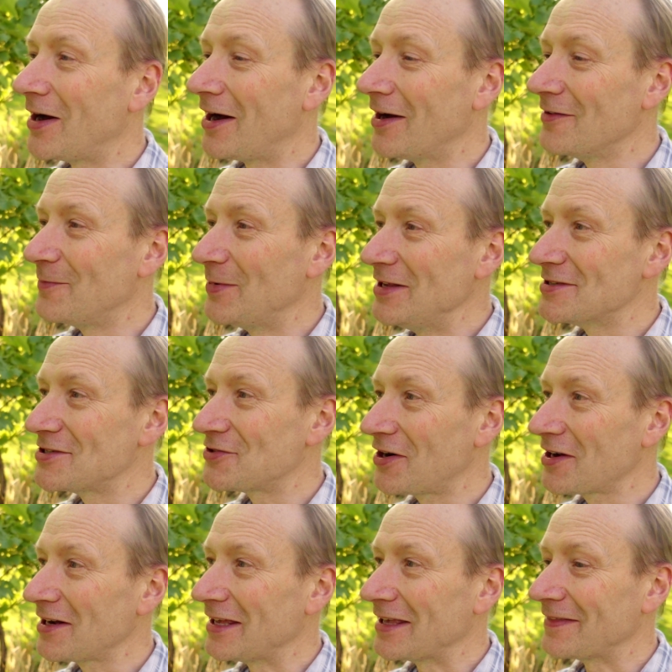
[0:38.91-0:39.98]
I've been
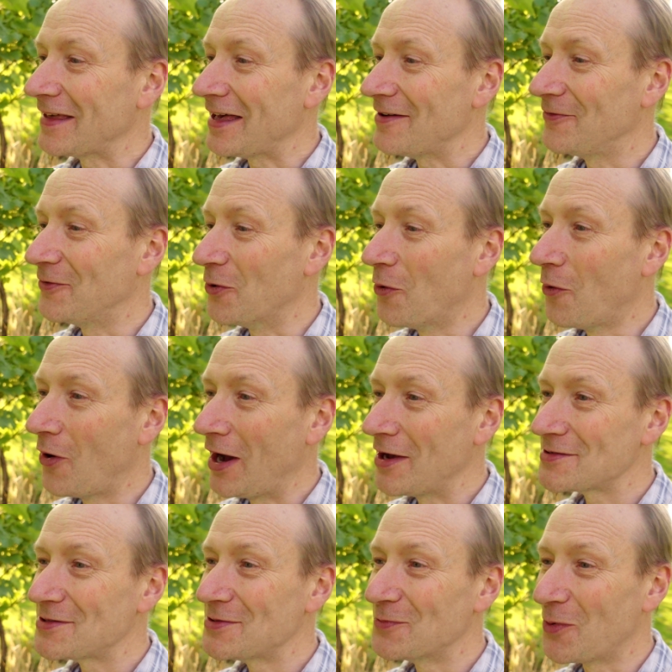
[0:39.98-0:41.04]
struggling, therefore,
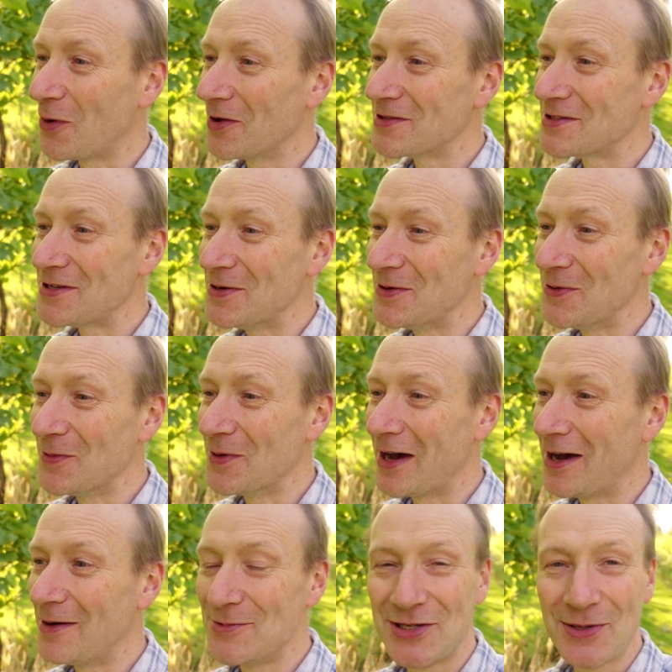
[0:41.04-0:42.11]
as to what to
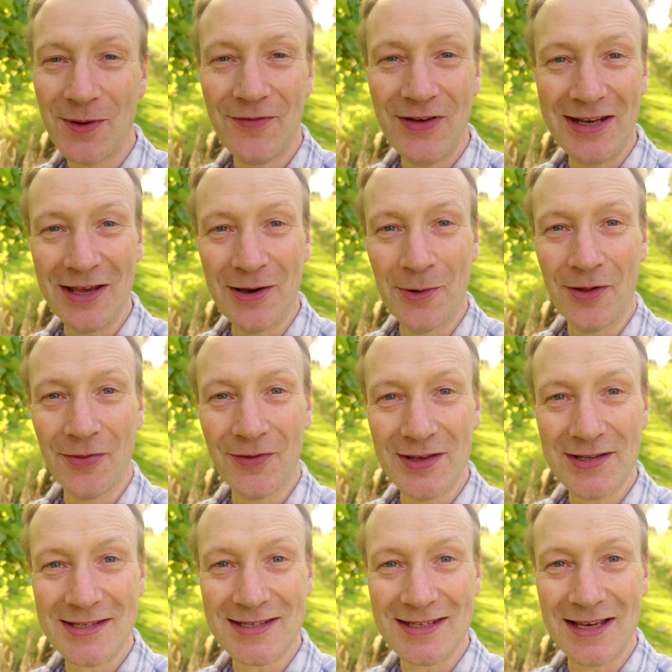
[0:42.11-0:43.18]
do a video on
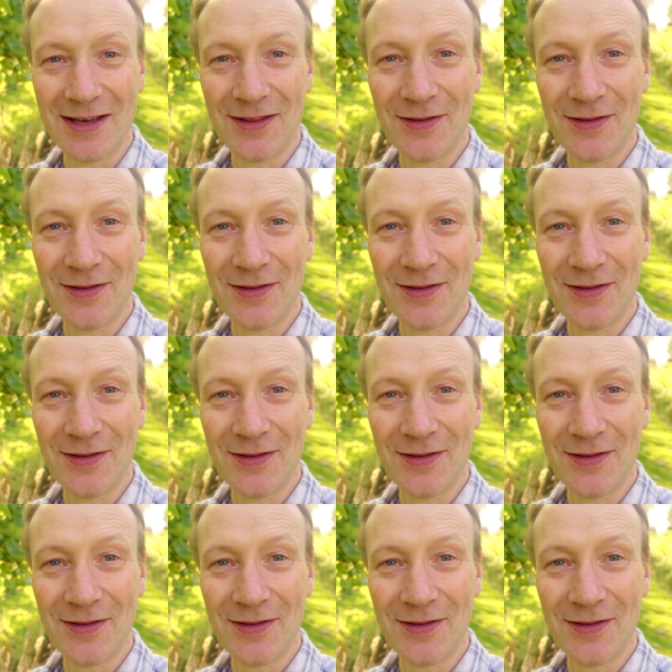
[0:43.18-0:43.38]
this